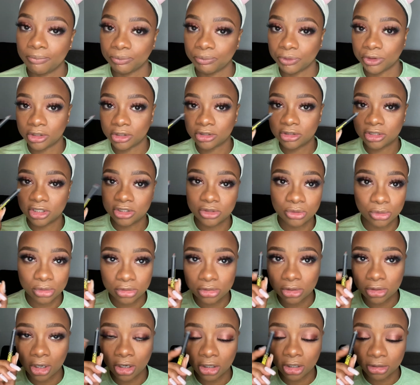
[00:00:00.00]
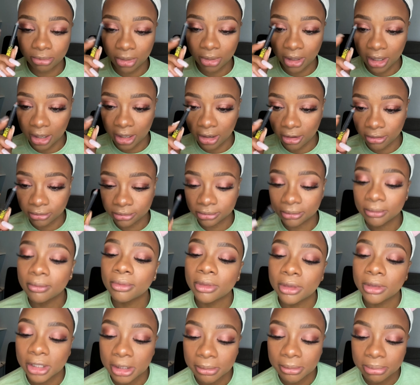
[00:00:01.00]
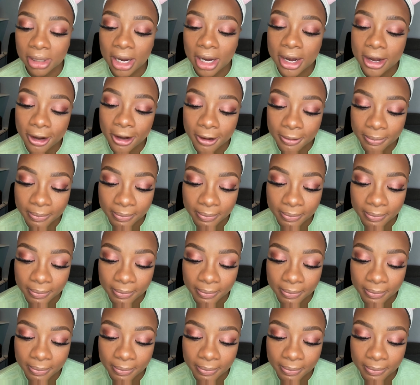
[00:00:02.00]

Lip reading: just get you a dark brown lip liner.